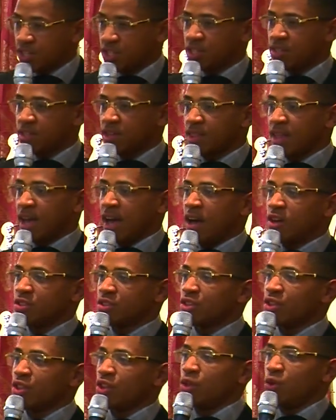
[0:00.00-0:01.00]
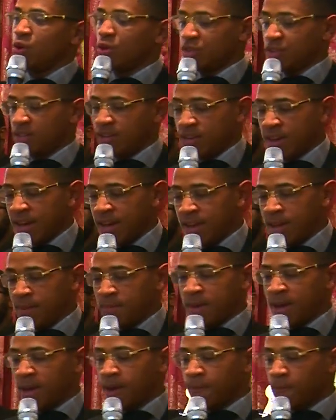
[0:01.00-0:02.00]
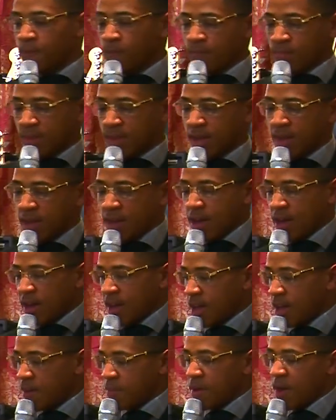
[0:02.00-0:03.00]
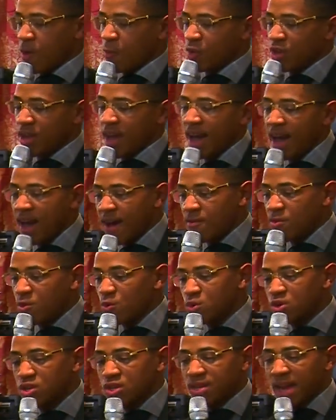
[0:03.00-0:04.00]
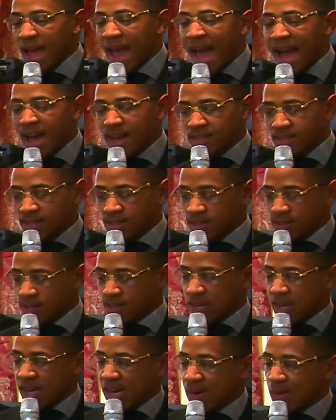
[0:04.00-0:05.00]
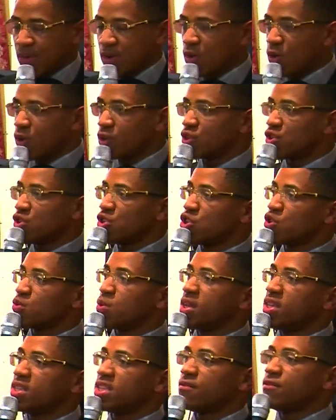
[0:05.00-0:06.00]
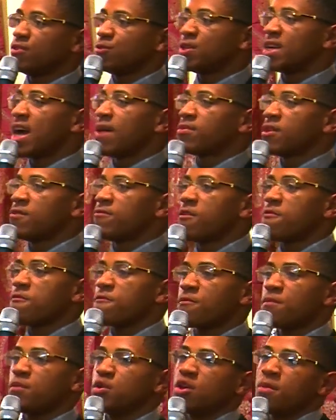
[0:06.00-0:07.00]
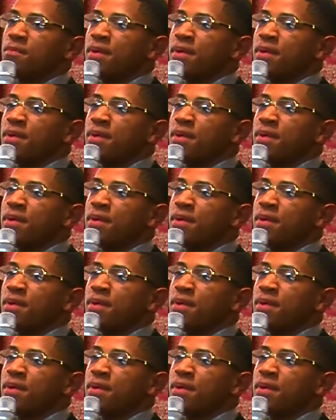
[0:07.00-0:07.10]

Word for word: she's in the house of the Lord tonight. Amen. Amen. When you have the word Acts, we're going to the 27th chapter, very familiar